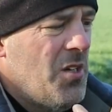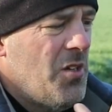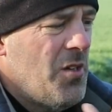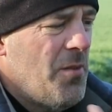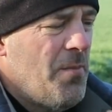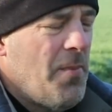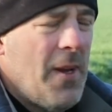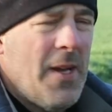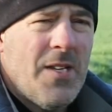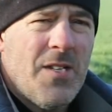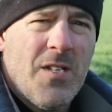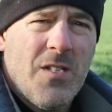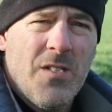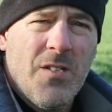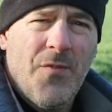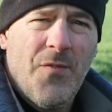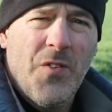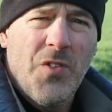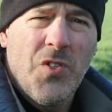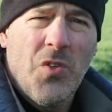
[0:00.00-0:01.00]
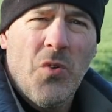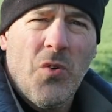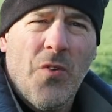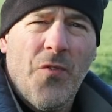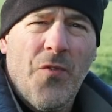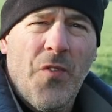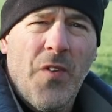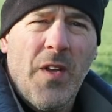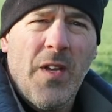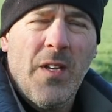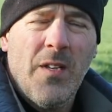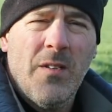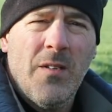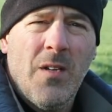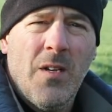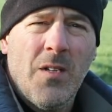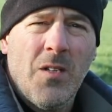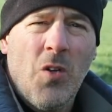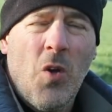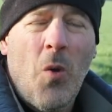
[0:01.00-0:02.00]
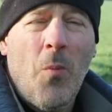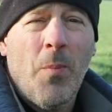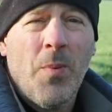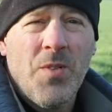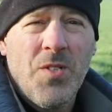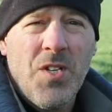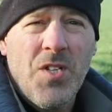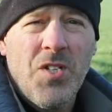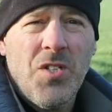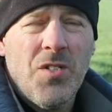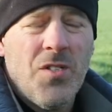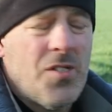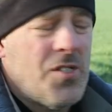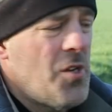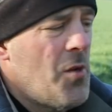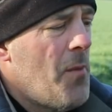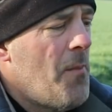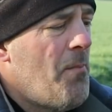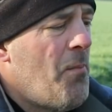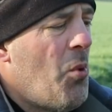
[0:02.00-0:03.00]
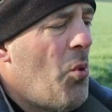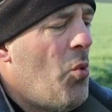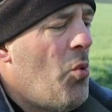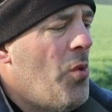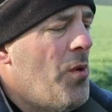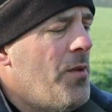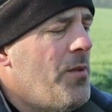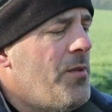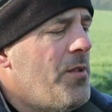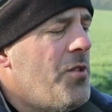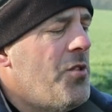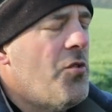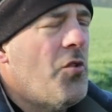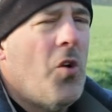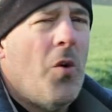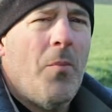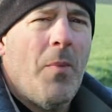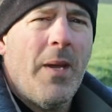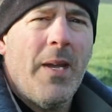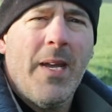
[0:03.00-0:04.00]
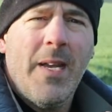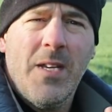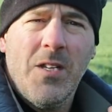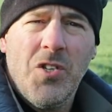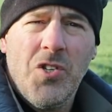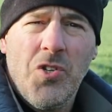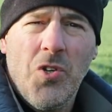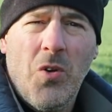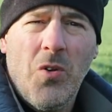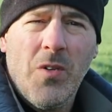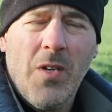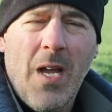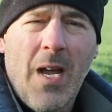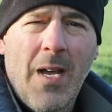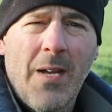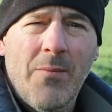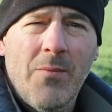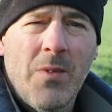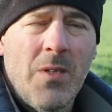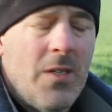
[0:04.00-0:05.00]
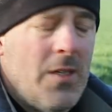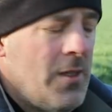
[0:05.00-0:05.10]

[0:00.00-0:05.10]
the basics of photography, and composition is so important. You've got to make each shot count.